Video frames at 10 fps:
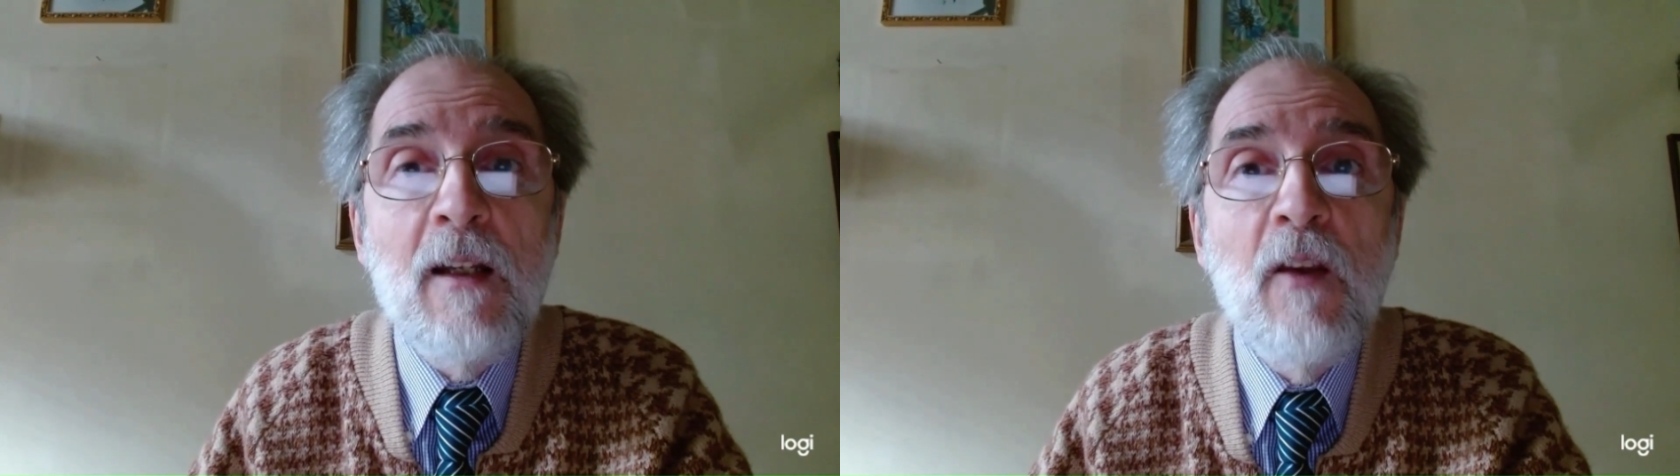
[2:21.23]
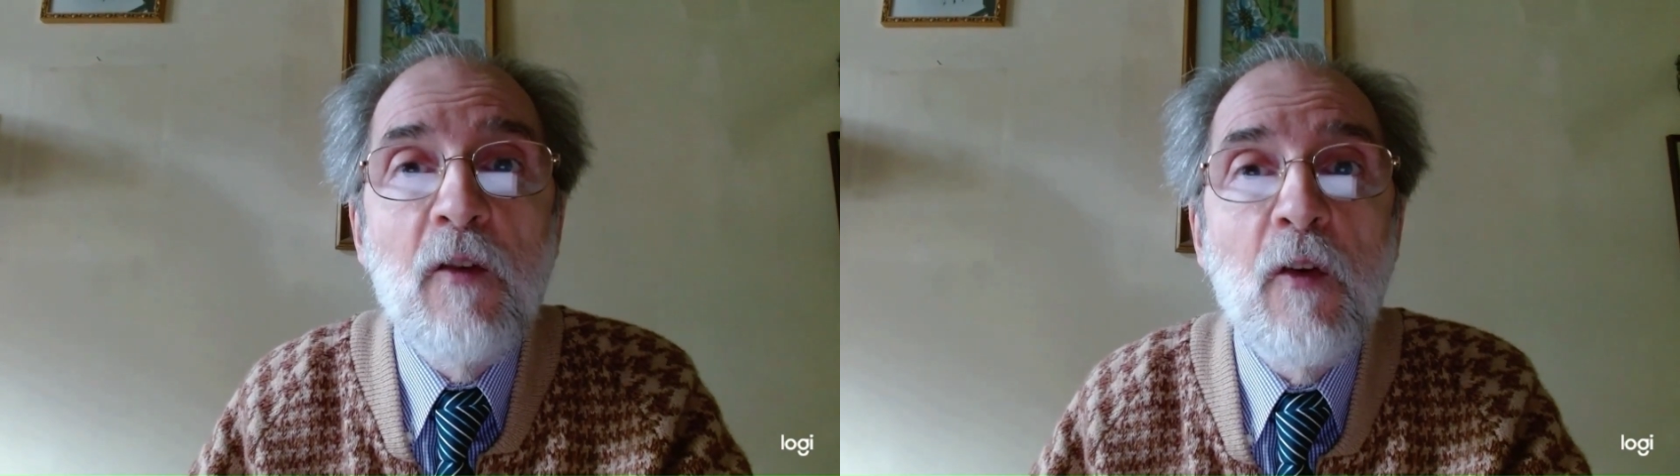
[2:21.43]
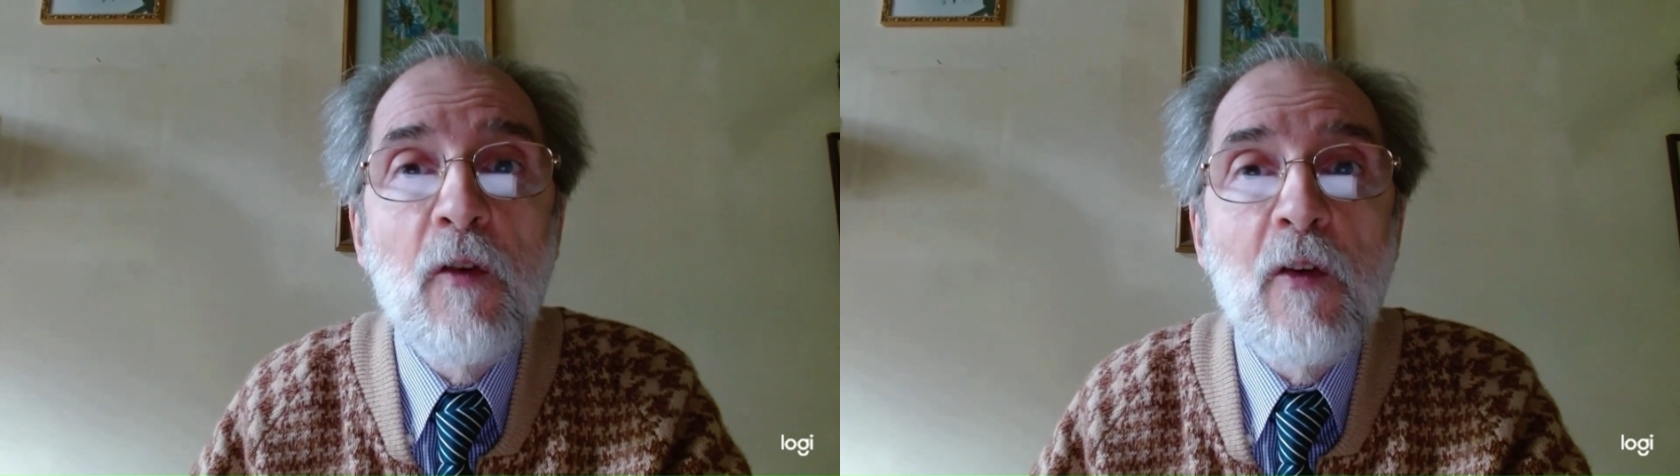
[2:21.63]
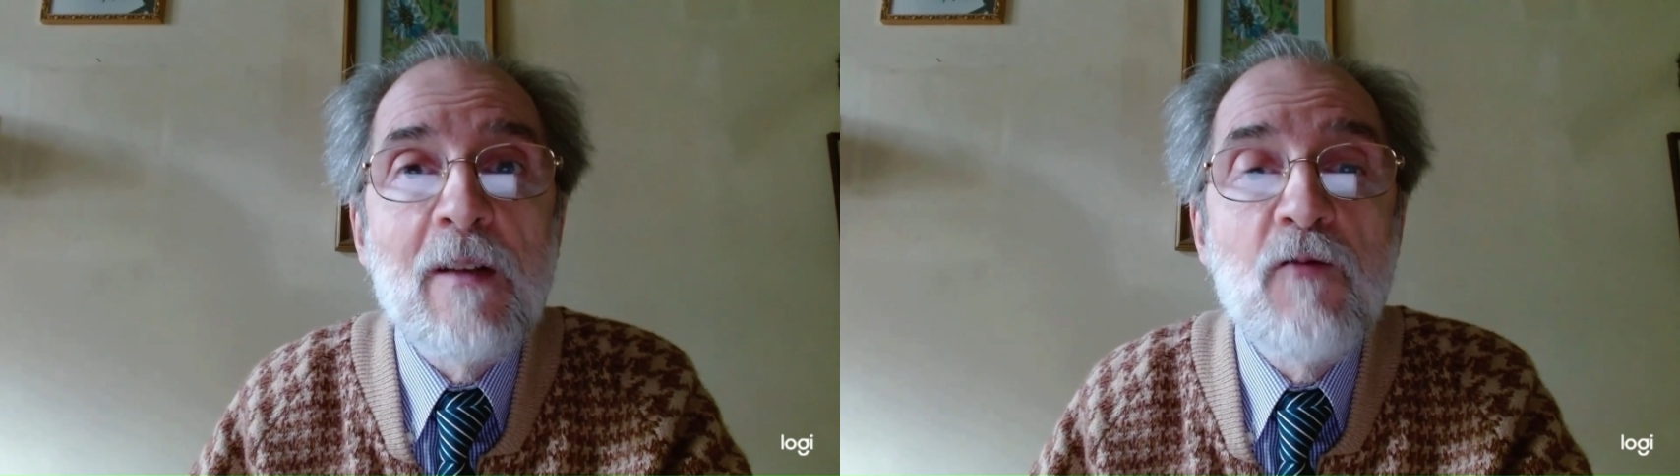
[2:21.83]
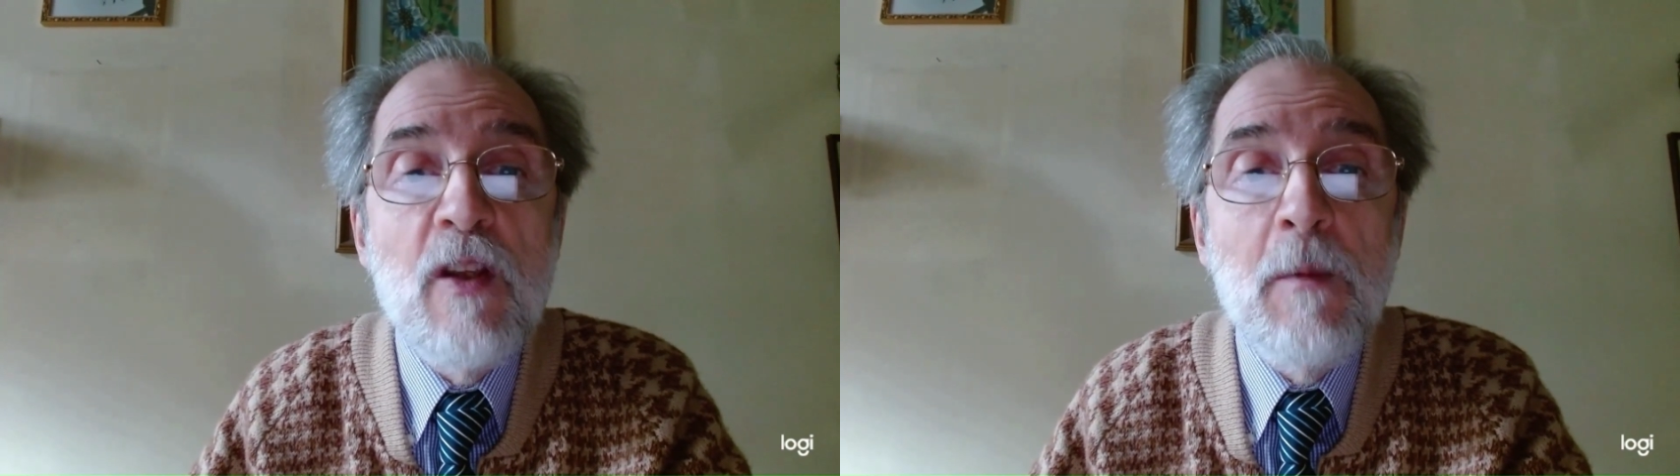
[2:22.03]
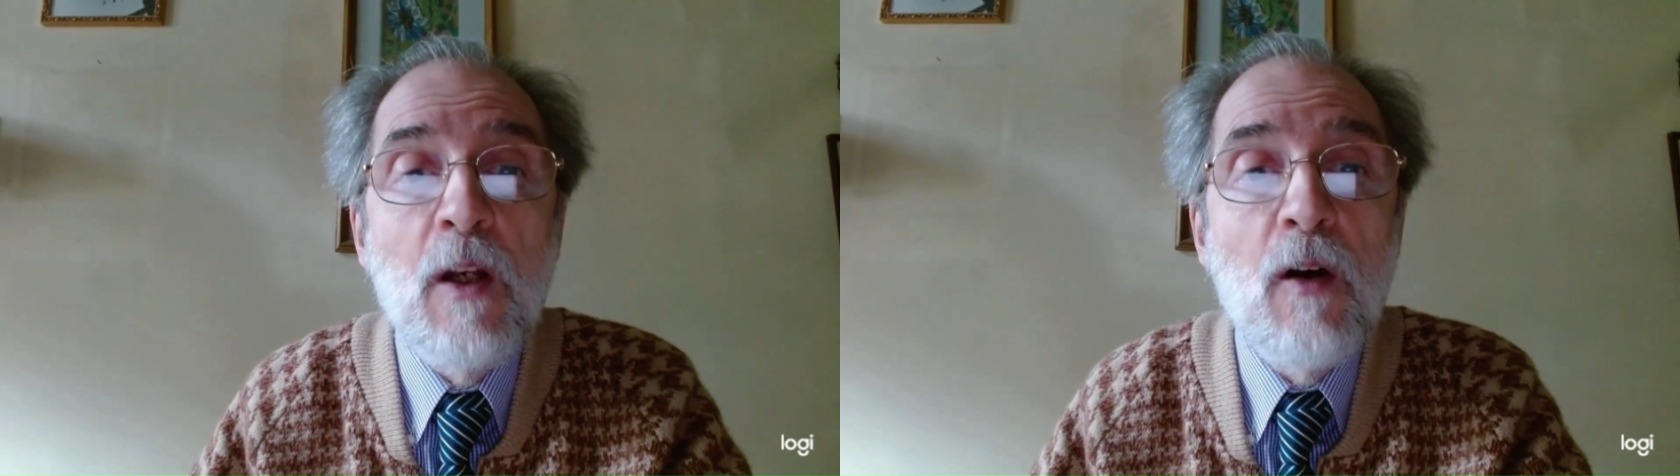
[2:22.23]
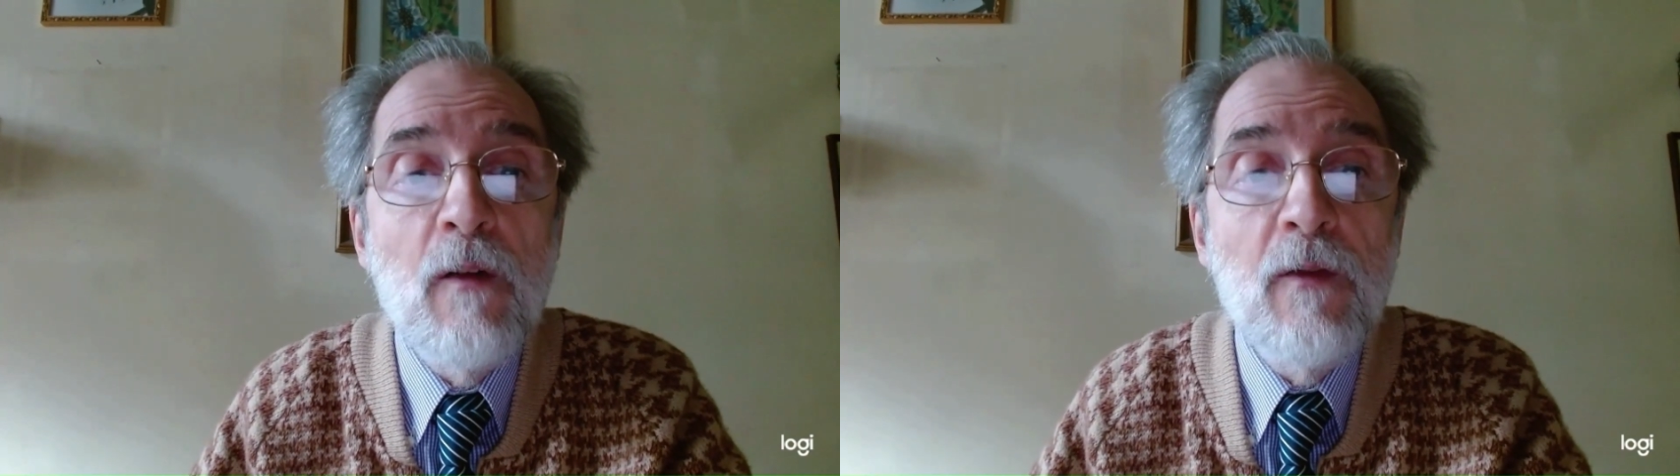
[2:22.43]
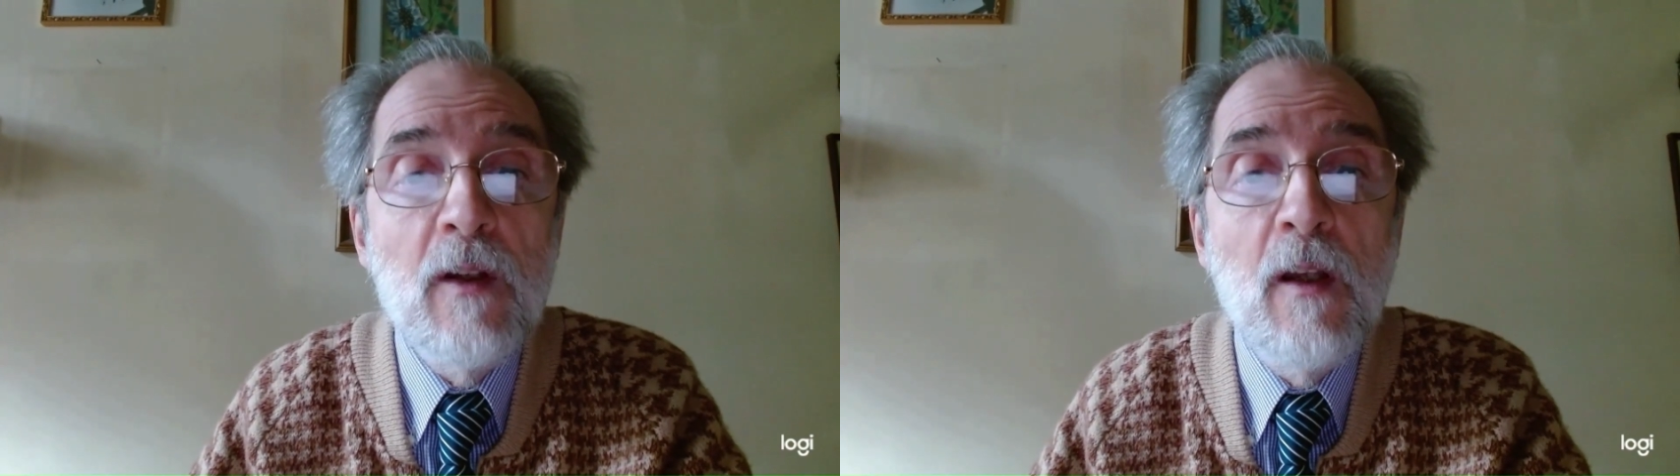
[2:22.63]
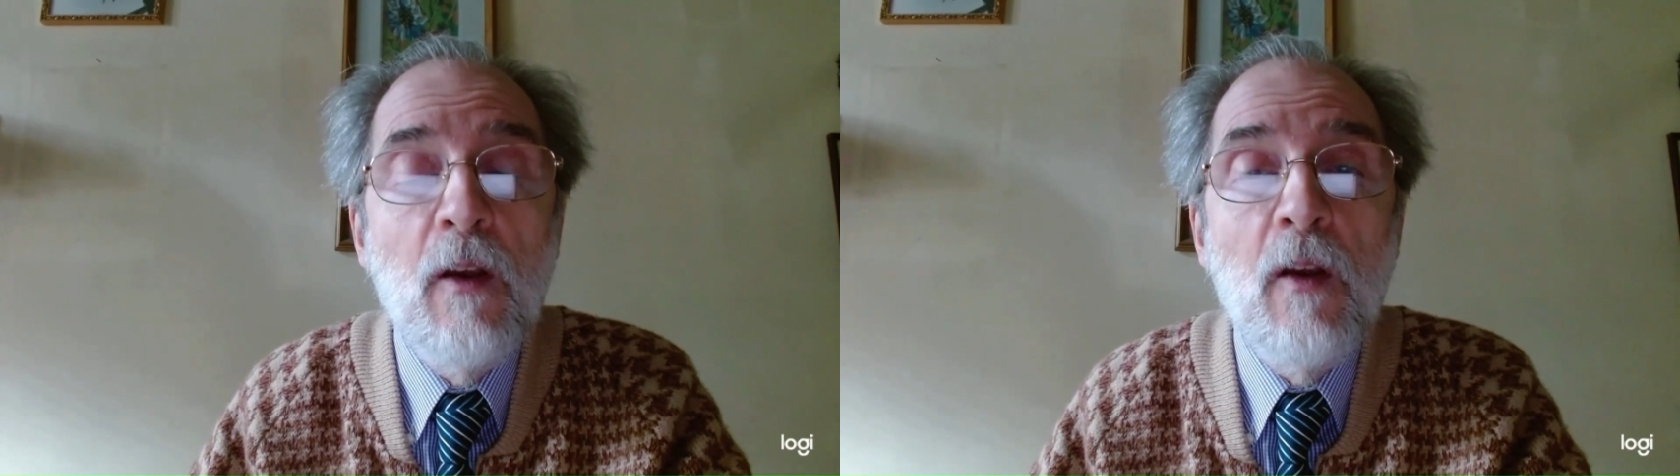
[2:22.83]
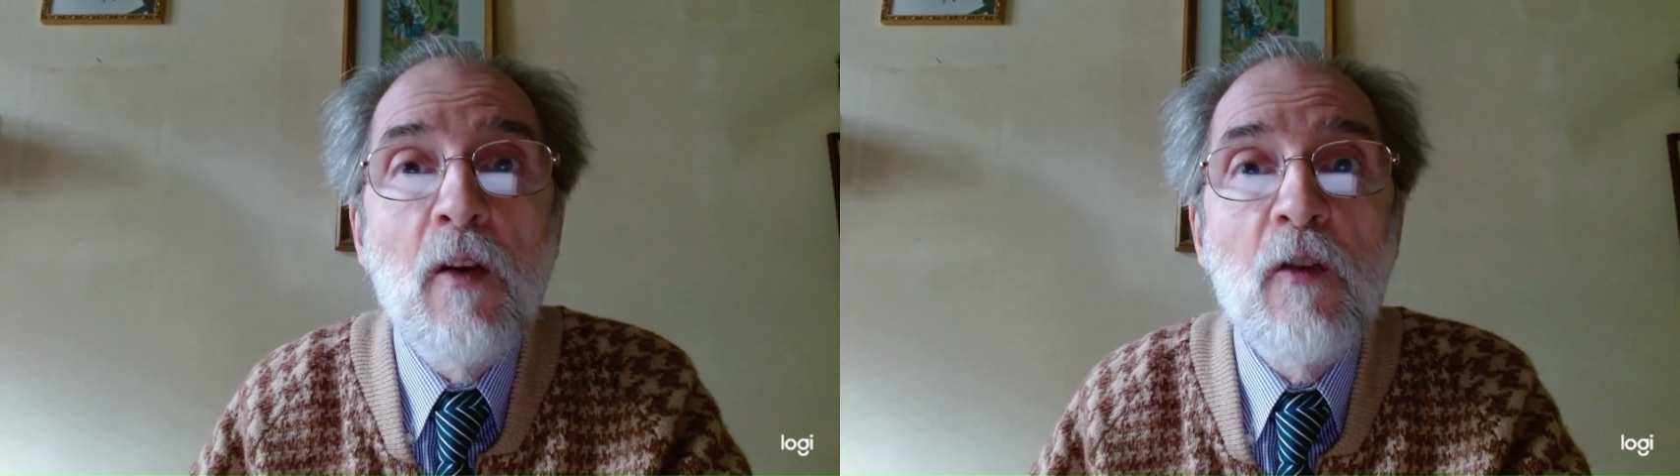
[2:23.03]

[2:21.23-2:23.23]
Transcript: with Parkinson's are dreaming of: